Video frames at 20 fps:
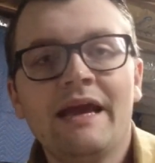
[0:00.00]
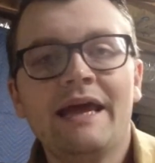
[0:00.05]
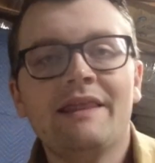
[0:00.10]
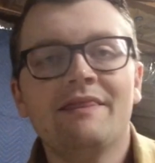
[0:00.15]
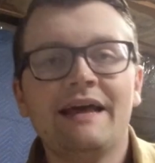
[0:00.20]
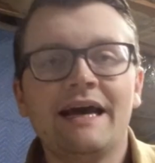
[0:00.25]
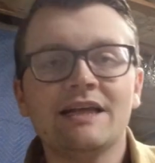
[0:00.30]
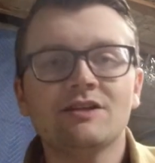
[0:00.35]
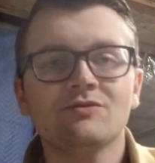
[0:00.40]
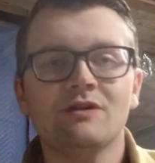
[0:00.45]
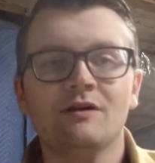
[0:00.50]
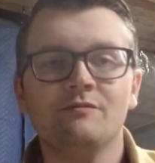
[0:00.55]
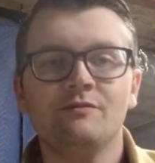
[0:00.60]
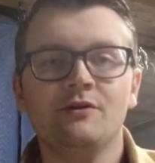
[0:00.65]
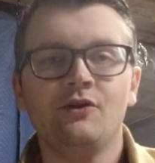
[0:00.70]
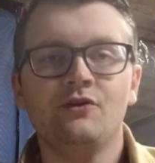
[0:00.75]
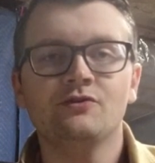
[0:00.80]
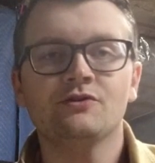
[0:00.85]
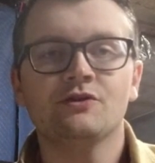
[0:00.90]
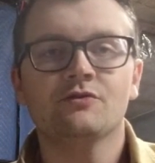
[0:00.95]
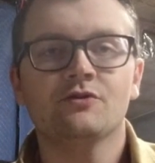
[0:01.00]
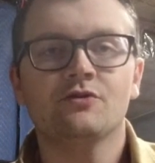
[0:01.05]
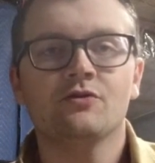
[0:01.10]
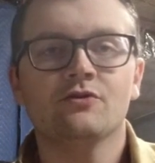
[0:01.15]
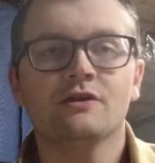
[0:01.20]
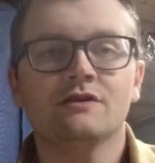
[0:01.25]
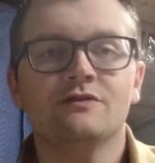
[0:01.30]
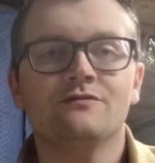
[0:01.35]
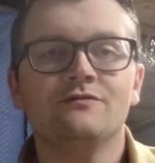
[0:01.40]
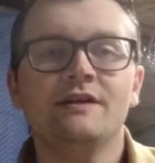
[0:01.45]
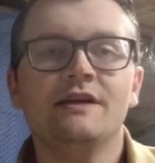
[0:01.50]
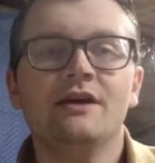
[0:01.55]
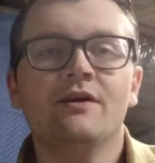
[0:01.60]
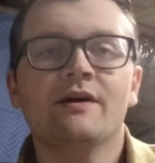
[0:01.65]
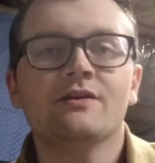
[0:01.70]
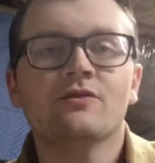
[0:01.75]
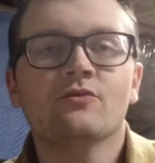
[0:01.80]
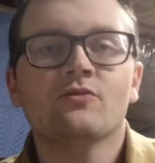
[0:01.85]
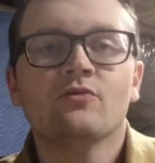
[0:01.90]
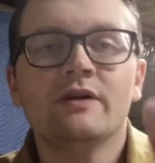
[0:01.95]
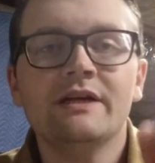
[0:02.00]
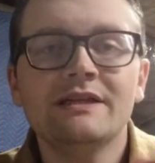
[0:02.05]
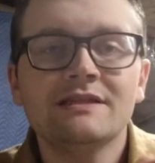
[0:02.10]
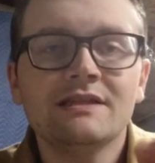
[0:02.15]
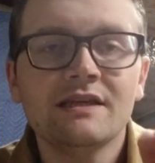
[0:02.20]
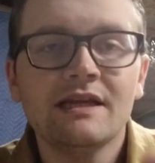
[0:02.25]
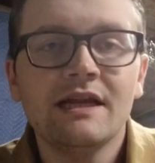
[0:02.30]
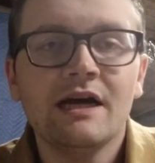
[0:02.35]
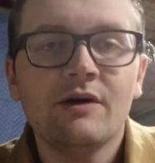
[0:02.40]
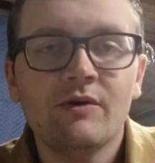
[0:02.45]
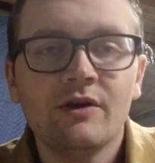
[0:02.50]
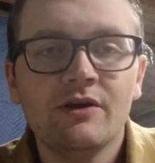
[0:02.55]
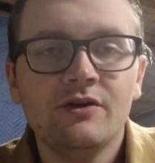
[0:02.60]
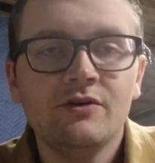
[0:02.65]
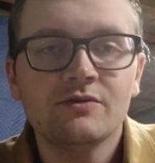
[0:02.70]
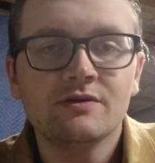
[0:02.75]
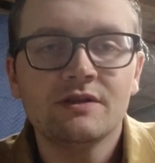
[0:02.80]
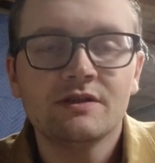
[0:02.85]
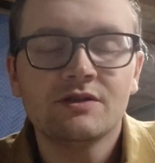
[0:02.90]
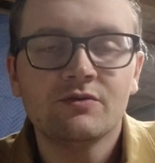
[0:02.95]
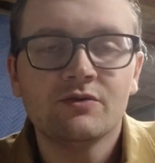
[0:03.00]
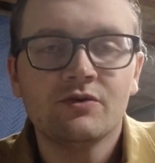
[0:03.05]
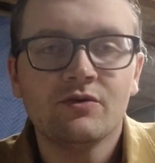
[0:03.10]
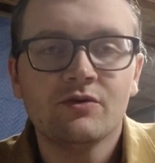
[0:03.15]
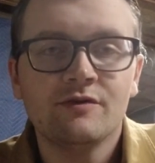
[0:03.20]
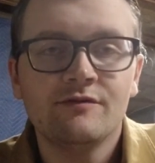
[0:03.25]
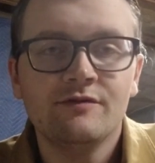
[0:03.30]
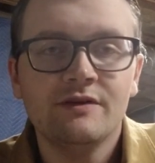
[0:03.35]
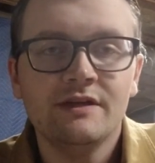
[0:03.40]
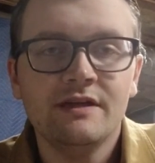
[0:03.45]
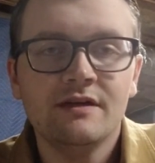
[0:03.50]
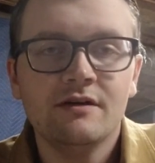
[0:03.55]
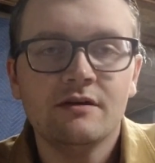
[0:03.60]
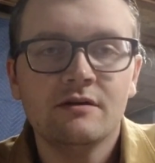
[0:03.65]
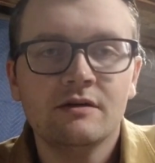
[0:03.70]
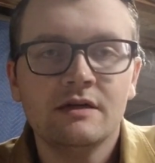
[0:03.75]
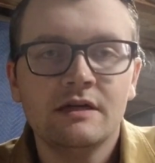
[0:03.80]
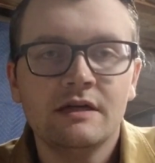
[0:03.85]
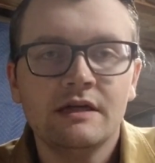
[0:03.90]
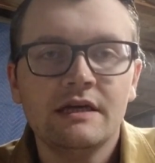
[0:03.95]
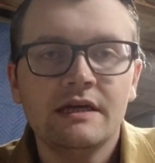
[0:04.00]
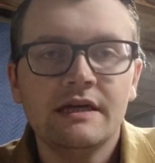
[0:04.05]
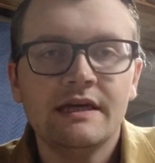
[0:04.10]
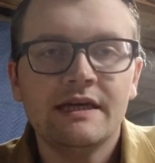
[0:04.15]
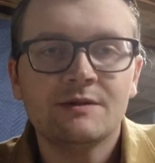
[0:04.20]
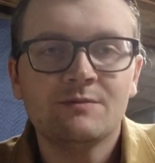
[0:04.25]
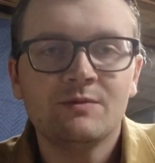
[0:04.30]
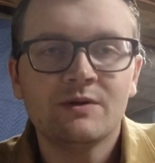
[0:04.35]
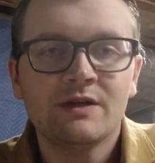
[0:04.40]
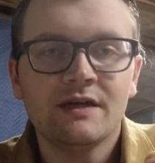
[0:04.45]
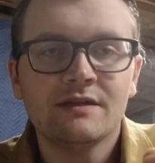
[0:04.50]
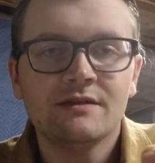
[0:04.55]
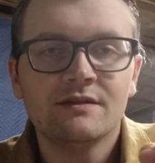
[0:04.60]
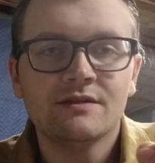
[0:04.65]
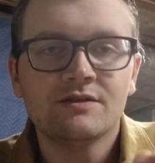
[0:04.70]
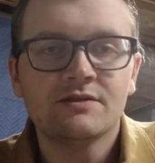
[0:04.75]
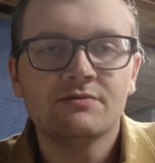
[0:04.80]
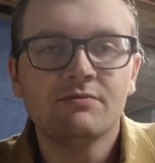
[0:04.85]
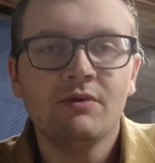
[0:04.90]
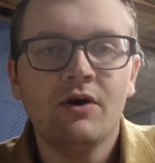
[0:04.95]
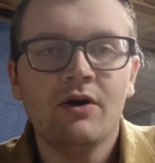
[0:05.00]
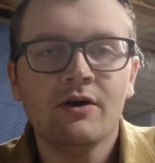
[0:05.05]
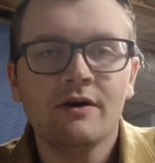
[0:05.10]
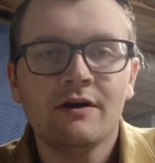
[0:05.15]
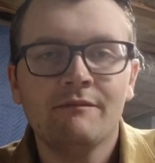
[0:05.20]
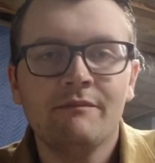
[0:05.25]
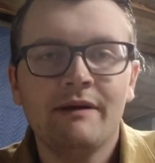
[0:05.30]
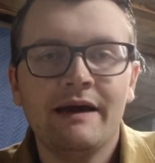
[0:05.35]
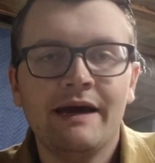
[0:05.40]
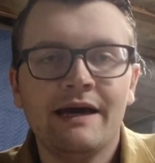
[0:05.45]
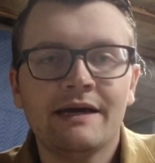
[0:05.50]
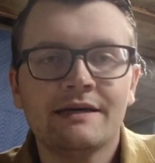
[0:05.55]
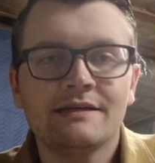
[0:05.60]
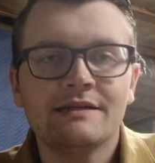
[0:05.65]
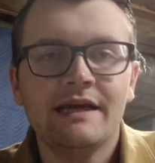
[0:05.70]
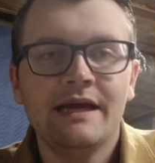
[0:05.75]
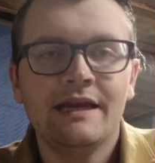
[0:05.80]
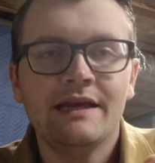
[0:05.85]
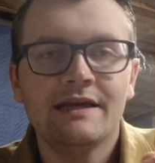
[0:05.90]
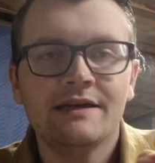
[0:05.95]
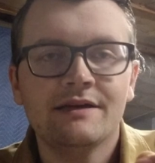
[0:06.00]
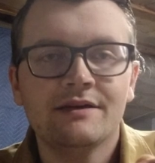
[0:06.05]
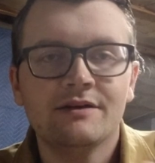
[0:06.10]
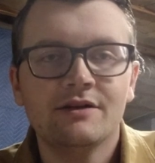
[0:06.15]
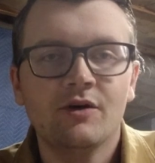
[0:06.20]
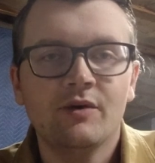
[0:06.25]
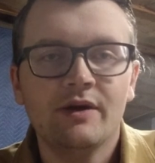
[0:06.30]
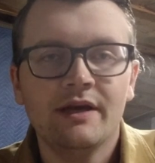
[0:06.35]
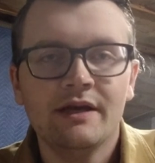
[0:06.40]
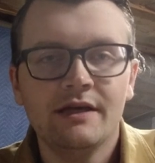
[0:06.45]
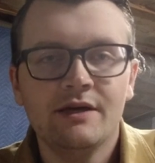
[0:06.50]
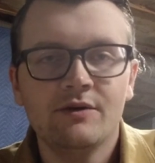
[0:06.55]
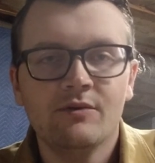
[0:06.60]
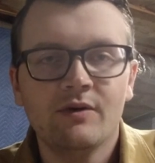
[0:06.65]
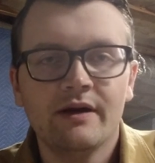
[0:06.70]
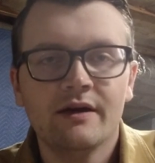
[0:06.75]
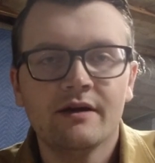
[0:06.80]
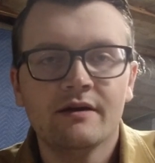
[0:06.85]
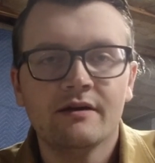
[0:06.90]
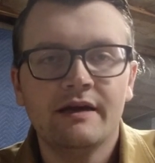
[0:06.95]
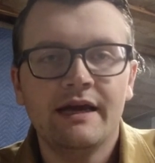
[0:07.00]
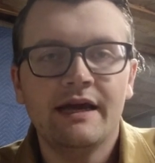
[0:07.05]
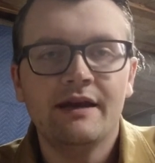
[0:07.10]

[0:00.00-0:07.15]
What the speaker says: And that's what I've been using to record this video. And the reason that I want to use this to record the video is because it's small, compact, and it can go anywhere.